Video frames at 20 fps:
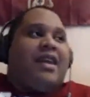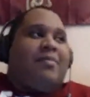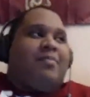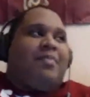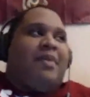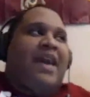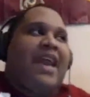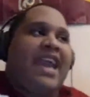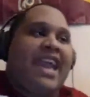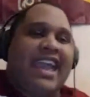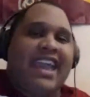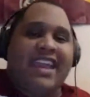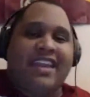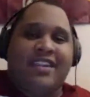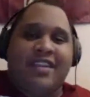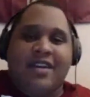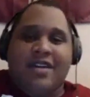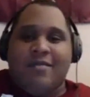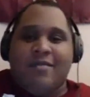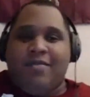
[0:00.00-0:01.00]
he'll get
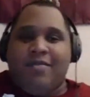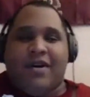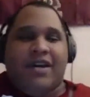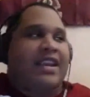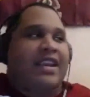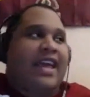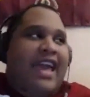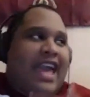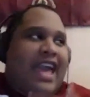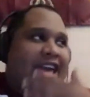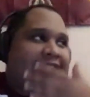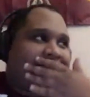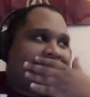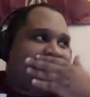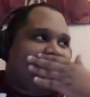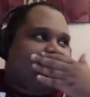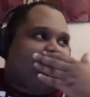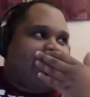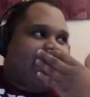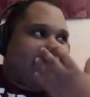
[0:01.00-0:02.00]
paid, but
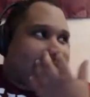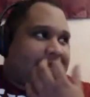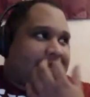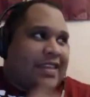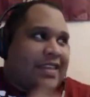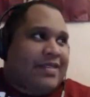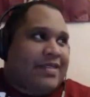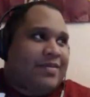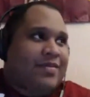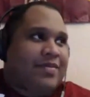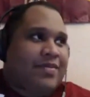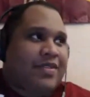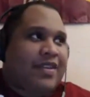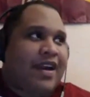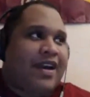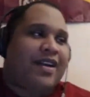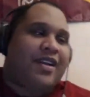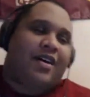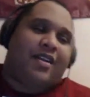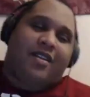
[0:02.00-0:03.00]
hasn't this
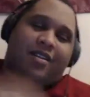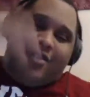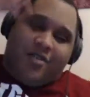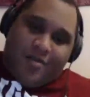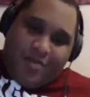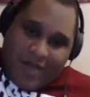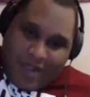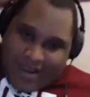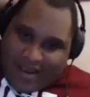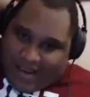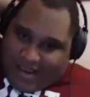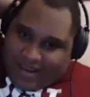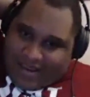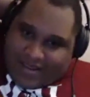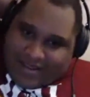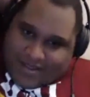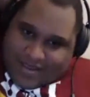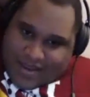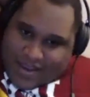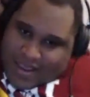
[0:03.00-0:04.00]
done a little
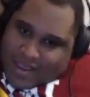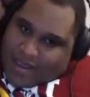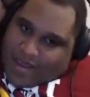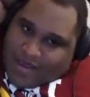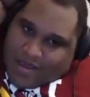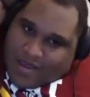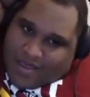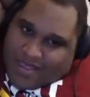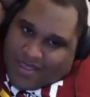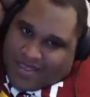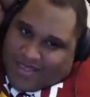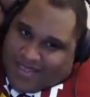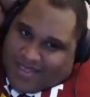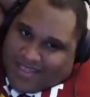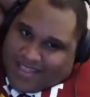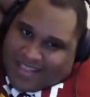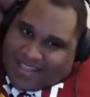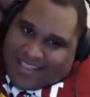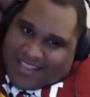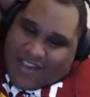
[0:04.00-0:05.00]
bit
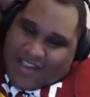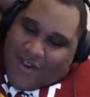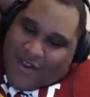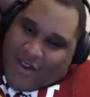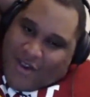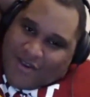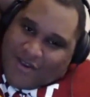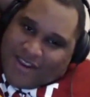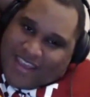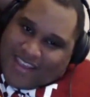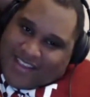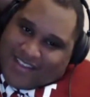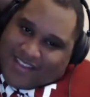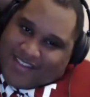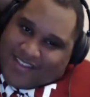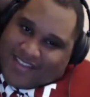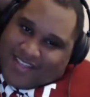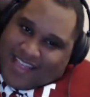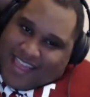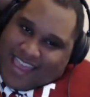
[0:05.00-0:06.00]
to
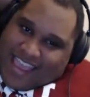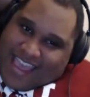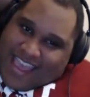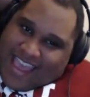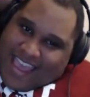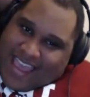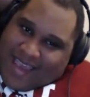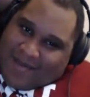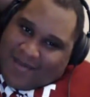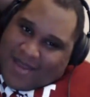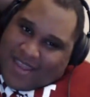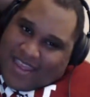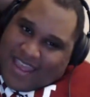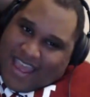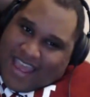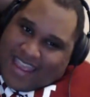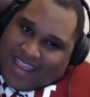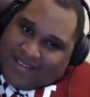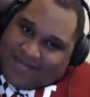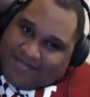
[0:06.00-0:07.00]
hurt his
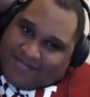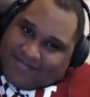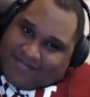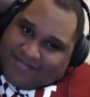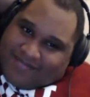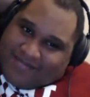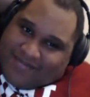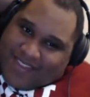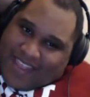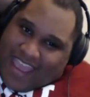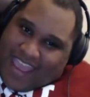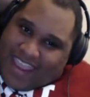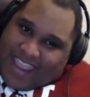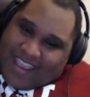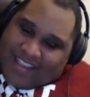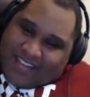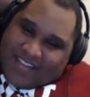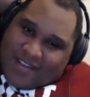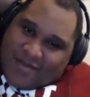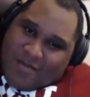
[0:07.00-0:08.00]
I
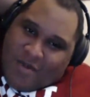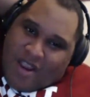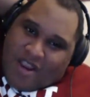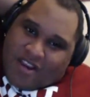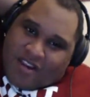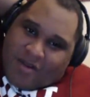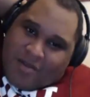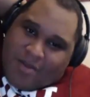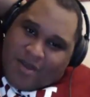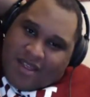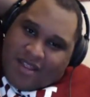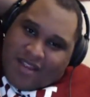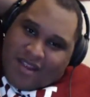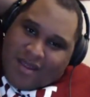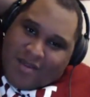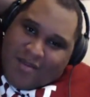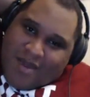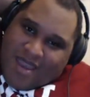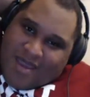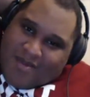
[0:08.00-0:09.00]
guess his
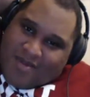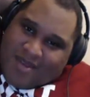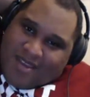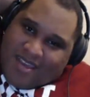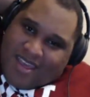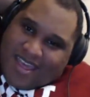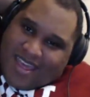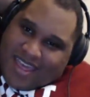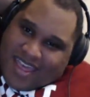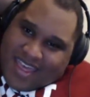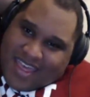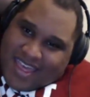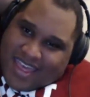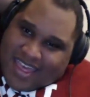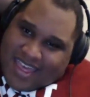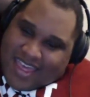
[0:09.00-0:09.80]
marketability maybe?